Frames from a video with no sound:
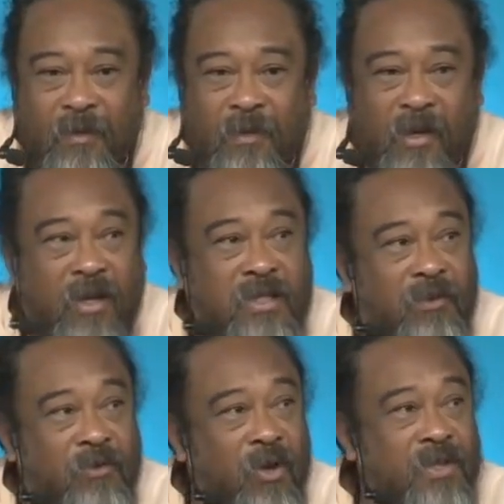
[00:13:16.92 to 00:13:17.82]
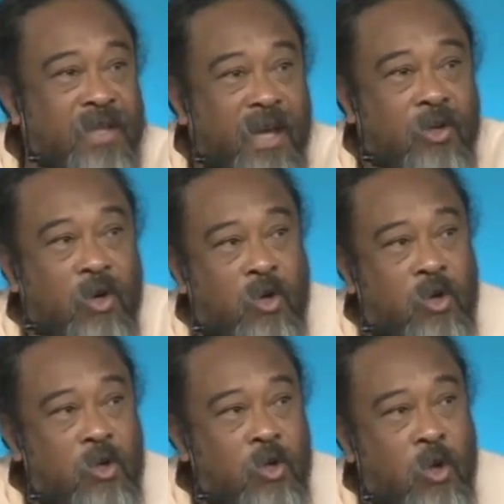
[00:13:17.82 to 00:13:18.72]
Because if you are saying,
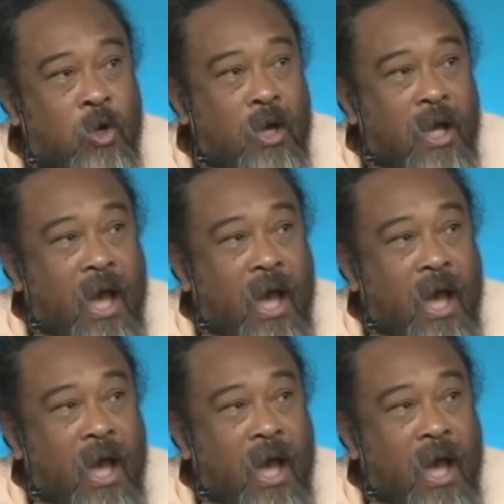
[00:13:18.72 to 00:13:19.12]
no,